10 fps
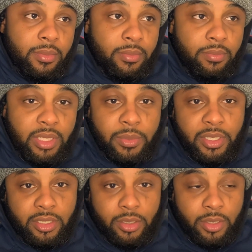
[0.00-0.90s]
maybe
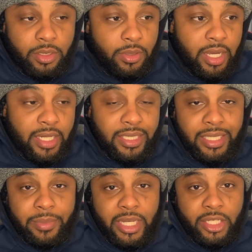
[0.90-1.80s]
it's a IT
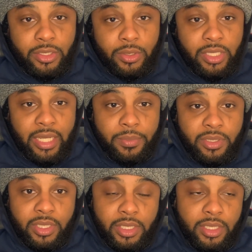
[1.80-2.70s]
manager type
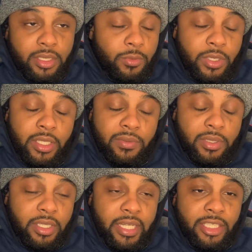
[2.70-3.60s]
position, and whatever
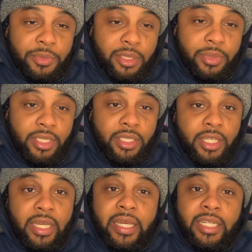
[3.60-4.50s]
the case may be,
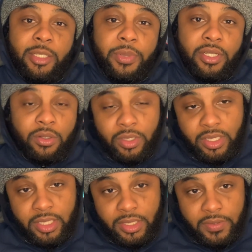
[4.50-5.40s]
depending on the
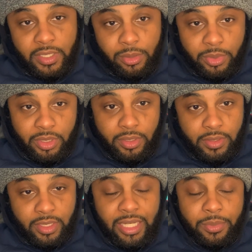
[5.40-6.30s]
needs of the company
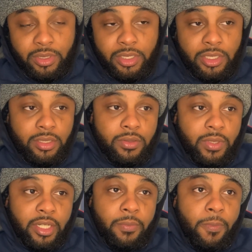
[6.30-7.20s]
in that position, right?